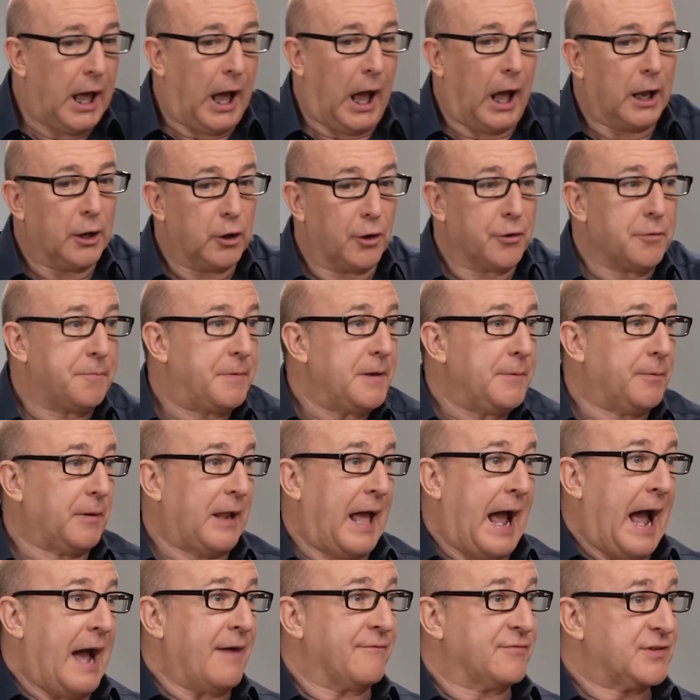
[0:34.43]
A lot of people
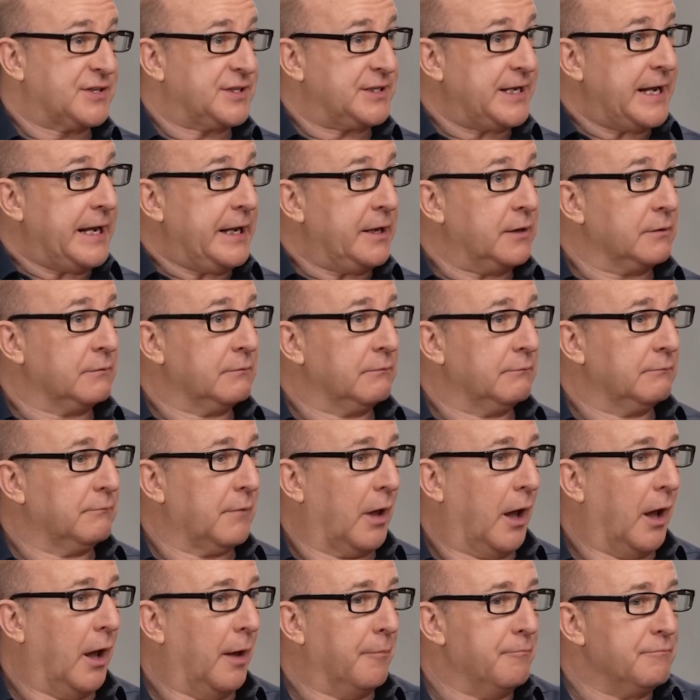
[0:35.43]
have seen
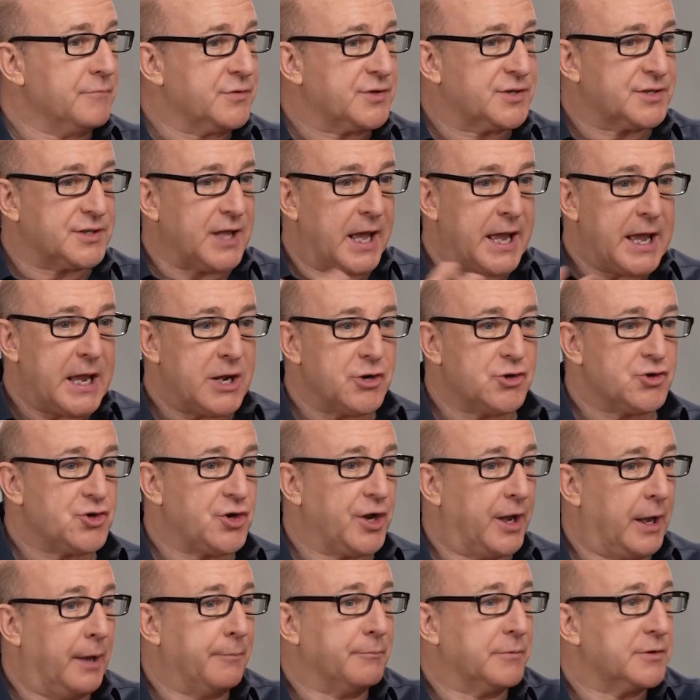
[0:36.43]

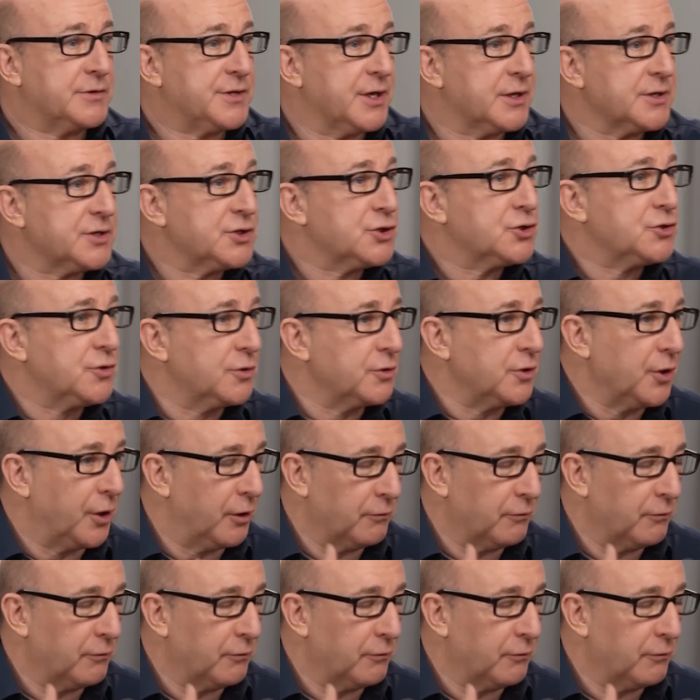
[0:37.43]
stage hypnotists,